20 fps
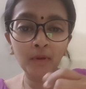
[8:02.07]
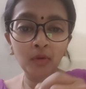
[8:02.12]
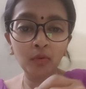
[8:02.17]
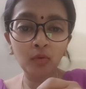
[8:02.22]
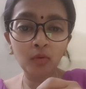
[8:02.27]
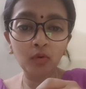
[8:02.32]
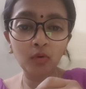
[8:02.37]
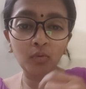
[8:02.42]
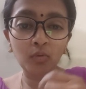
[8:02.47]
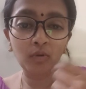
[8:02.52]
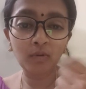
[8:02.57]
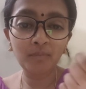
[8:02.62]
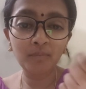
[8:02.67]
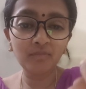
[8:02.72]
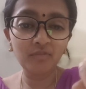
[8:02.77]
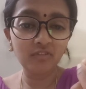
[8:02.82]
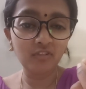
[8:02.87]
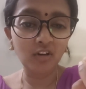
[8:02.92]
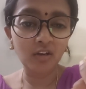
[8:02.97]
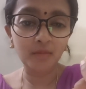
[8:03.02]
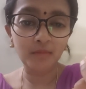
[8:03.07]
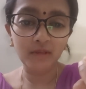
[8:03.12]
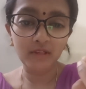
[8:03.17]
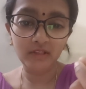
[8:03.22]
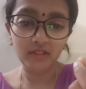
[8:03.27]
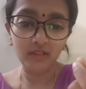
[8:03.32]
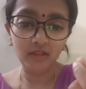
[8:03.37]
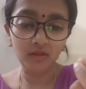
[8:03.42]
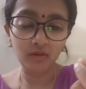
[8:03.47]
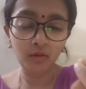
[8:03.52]
ovum
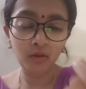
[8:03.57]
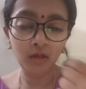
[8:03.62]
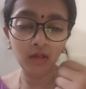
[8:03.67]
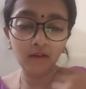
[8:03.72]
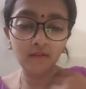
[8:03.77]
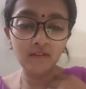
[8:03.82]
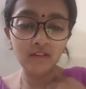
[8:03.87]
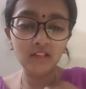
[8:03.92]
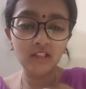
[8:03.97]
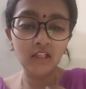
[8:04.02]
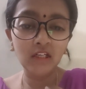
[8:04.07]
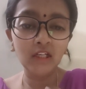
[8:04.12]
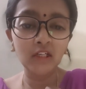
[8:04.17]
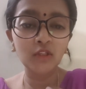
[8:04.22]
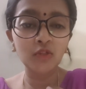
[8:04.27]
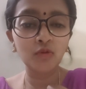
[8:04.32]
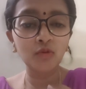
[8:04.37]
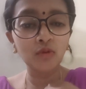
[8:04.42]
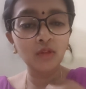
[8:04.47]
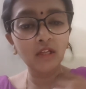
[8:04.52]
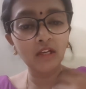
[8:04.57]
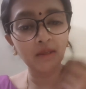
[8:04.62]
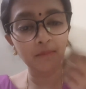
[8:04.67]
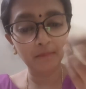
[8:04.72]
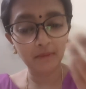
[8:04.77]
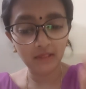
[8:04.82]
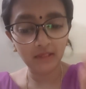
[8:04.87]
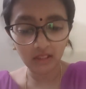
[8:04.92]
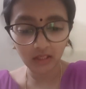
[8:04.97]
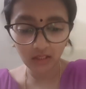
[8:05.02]
formation. Okay, which leads to the
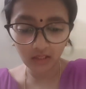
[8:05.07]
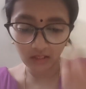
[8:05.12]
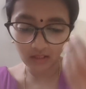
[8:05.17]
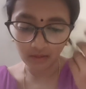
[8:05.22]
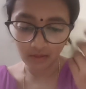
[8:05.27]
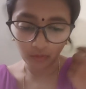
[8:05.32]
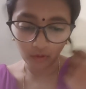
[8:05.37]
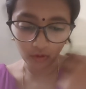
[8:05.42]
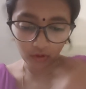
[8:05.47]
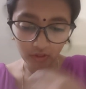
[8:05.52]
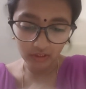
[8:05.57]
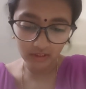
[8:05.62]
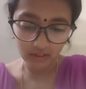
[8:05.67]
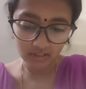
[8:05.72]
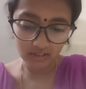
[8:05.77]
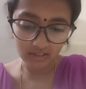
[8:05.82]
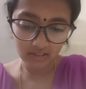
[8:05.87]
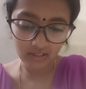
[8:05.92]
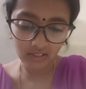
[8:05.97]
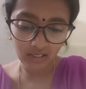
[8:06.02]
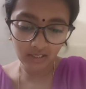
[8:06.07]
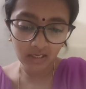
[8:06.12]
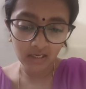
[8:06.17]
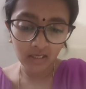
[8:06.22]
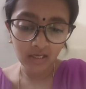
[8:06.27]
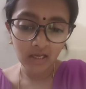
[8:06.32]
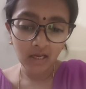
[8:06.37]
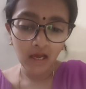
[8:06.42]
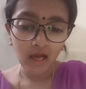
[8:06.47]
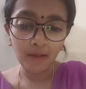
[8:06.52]
repeated abortions. Then
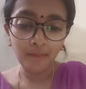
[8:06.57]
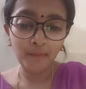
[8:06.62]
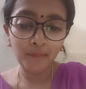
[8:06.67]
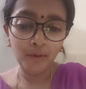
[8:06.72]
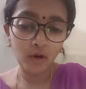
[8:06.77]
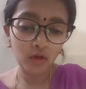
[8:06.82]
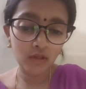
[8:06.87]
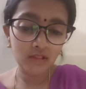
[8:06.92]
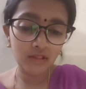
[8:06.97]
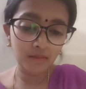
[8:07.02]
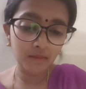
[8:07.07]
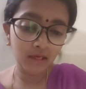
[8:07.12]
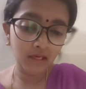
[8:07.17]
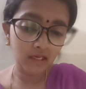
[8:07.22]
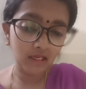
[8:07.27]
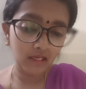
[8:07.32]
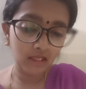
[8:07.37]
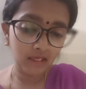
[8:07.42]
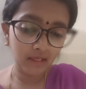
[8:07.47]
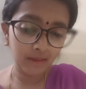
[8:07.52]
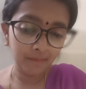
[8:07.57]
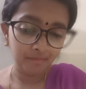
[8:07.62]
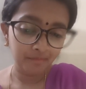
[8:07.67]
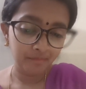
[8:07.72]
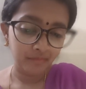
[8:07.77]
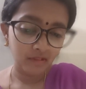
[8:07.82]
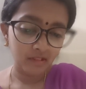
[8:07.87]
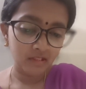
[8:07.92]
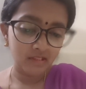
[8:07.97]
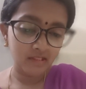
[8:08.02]
approximately
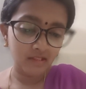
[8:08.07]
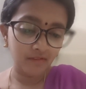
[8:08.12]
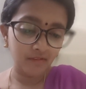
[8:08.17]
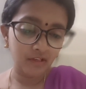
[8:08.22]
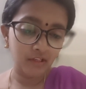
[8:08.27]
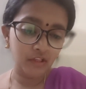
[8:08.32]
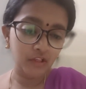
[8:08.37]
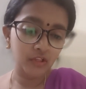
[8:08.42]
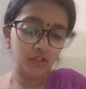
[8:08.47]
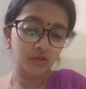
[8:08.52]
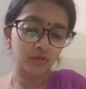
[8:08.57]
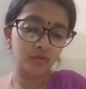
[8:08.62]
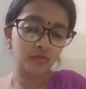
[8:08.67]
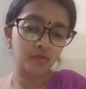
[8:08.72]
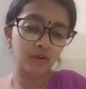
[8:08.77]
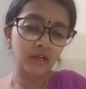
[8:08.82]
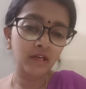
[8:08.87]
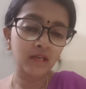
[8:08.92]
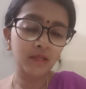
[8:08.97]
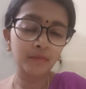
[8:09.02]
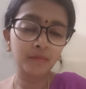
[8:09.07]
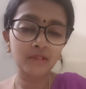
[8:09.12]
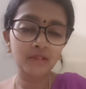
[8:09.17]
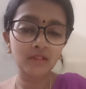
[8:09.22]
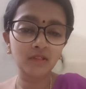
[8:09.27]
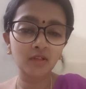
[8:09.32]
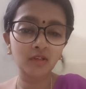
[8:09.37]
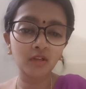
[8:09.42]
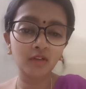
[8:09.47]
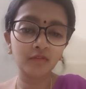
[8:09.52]
17 to
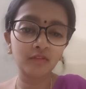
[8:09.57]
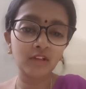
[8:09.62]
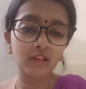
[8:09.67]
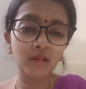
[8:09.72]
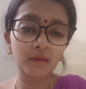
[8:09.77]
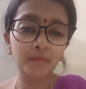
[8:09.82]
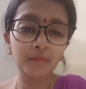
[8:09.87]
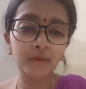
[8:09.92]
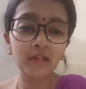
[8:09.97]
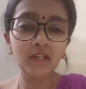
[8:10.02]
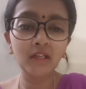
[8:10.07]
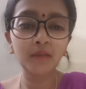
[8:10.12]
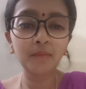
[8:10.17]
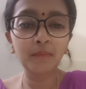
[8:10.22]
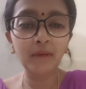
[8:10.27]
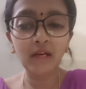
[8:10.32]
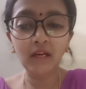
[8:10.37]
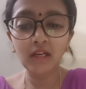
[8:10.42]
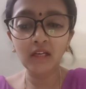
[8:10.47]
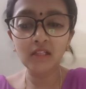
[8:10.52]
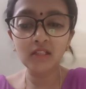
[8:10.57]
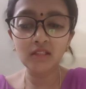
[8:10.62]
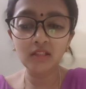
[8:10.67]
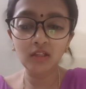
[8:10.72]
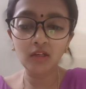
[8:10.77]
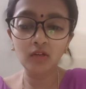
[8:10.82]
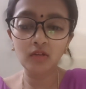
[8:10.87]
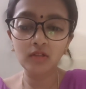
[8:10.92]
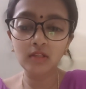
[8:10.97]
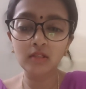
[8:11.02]
20% of the repeated pregnancy
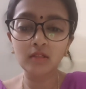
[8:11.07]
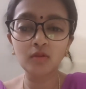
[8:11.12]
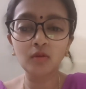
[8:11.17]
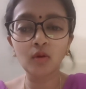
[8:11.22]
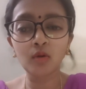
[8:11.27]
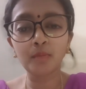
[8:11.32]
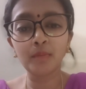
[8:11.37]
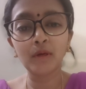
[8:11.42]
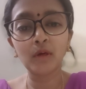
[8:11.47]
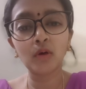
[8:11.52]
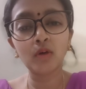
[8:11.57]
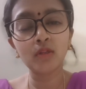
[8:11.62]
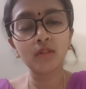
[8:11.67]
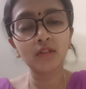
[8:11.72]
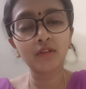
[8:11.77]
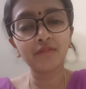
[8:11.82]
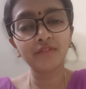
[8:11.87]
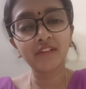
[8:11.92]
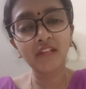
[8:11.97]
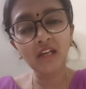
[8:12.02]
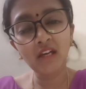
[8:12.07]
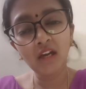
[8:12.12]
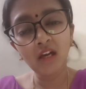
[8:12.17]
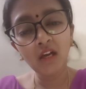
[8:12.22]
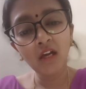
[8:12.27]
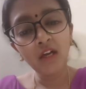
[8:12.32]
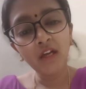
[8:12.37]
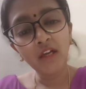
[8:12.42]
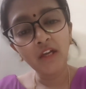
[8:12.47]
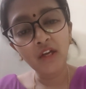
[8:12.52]
losses are because of the
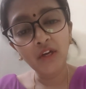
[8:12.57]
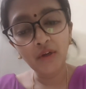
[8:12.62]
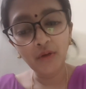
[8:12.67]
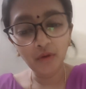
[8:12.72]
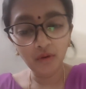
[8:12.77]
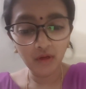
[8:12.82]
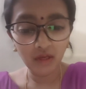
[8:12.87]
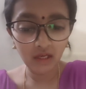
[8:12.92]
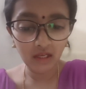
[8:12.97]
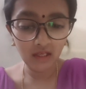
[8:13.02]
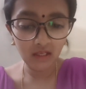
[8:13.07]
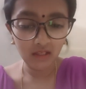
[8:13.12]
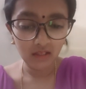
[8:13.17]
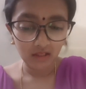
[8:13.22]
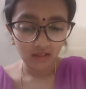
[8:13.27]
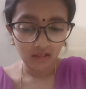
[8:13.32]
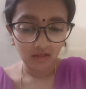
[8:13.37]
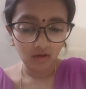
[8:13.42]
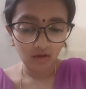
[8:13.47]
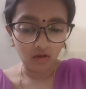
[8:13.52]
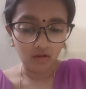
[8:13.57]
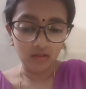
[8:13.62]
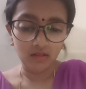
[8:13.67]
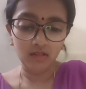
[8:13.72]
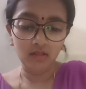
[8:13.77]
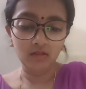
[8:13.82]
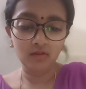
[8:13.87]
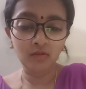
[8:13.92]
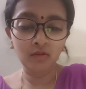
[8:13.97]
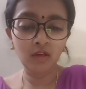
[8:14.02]
endocrine
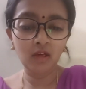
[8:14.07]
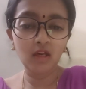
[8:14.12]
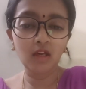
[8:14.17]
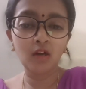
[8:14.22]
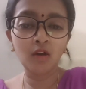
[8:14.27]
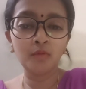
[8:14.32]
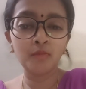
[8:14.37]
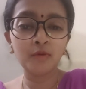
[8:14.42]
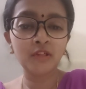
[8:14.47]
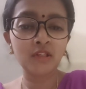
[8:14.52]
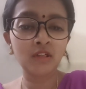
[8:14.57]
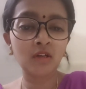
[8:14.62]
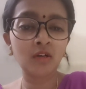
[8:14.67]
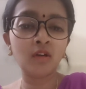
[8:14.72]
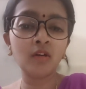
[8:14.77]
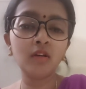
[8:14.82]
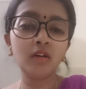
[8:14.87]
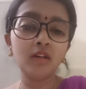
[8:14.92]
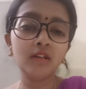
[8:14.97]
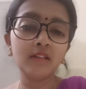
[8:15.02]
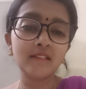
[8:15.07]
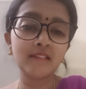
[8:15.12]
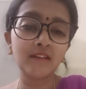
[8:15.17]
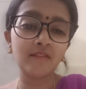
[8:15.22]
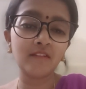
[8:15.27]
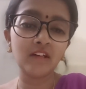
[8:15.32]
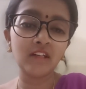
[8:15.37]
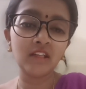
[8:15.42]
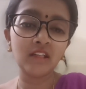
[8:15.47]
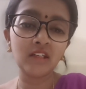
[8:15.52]
causes. Okay, how much account?
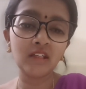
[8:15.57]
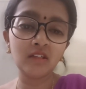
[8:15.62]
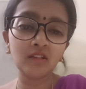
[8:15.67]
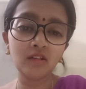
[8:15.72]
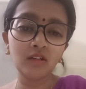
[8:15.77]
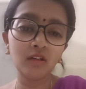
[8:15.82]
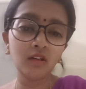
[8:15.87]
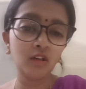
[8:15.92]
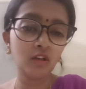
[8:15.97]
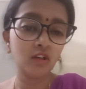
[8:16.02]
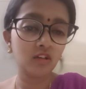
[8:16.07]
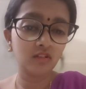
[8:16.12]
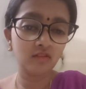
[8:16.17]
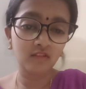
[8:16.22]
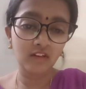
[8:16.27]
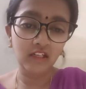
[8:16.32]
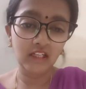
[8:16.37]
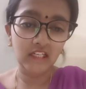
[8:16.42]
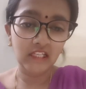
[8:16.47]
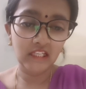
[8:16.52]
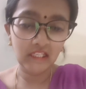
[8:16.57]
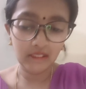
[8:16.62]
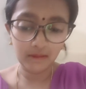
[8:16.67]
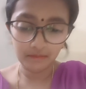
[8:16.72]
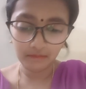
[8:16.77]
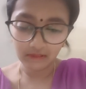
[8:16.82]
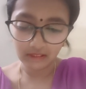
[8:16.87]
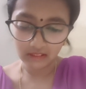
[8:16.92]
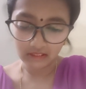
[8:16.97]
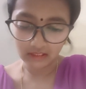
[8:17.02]
17 to
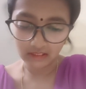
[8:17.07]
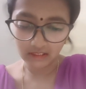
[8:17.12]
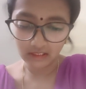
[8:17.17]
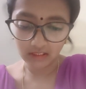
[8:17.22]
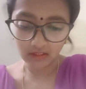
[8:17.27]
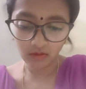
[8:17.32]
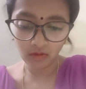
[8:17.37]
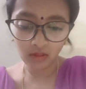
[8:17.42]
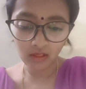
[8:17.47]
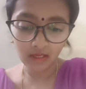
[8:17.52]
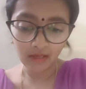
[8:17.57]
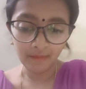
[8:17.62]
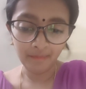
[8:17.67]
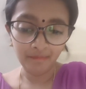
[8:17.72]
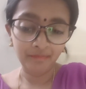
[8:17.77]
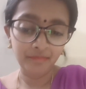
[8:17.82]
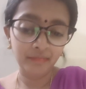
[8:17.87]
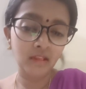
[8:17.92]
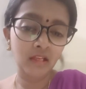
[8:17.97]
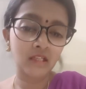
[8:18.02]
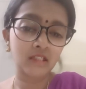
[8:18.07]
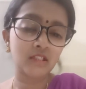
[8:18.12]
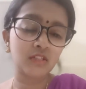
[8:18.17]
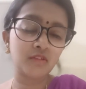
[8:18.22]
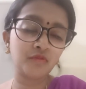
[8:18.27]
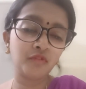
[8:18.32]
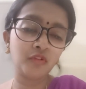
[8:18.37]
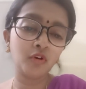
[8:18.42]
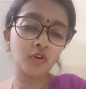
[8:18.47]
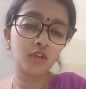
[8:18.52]
20%. Okay, next
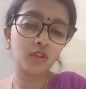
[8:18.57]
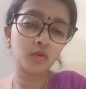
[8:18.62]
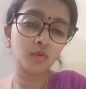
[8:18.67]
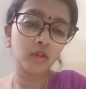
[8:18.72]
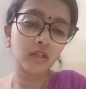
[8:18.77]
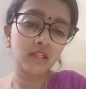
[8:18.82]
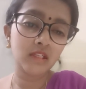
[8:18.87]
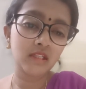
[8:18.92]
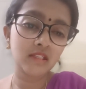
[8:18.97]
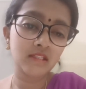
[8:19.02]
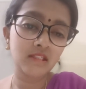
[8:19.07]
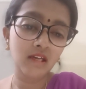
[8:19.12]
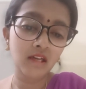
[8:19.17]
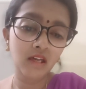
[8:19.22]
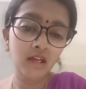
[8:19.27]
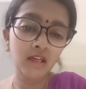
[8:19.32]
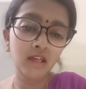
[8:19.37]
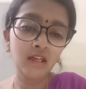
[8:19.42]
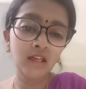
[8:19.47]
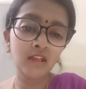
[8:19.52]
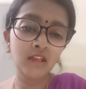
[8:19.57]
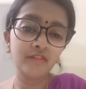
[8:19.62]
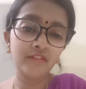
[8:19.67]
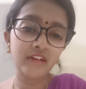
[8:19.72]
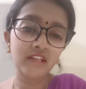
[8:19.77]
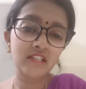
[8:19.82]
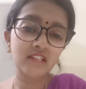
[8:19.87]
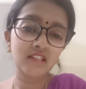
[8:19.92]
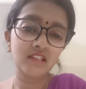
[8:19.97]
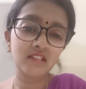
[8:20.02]
fourth one is the
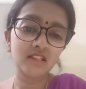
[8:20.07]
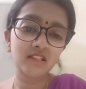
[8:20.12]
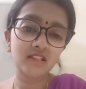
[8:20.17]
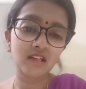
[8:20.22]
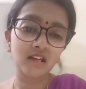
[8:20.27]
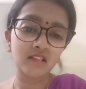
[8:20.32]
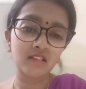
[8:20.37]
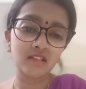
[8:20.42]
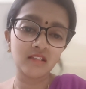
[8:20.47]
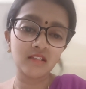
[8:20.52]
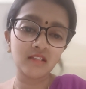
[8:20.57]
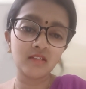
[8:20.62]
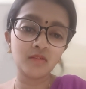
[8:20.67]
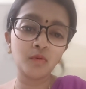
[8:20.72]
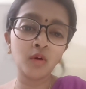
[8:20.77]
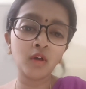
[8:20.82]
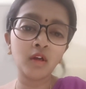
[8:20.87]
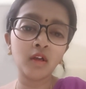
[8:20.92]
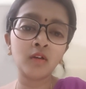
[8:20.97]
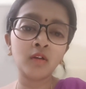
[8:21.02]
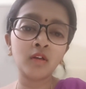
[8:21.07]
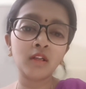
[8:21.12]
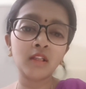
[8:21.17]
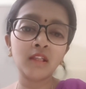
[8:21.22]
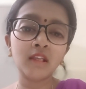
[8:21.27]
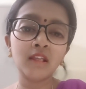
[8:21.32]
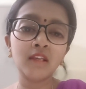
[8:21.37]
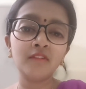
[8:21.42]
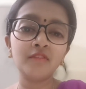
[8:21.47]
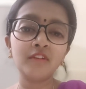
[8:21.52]
infectious causes. What are the
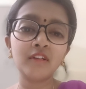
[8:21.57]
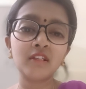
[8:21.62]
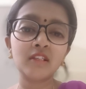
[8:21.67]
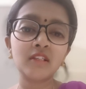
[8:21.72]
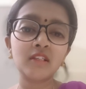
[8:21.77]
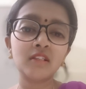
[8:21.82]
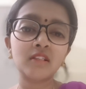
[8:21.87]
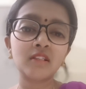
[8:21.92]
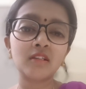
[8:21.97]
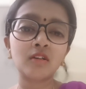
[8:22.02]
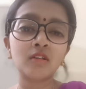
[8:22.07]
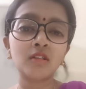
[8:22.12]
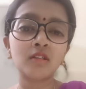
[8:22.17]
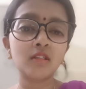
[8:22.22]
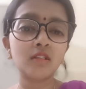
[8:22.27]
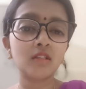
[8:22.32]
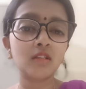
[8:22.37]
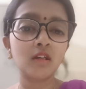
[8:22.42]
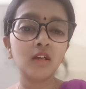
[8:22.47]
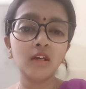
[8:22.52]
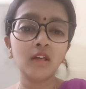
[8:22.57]
infectious causes?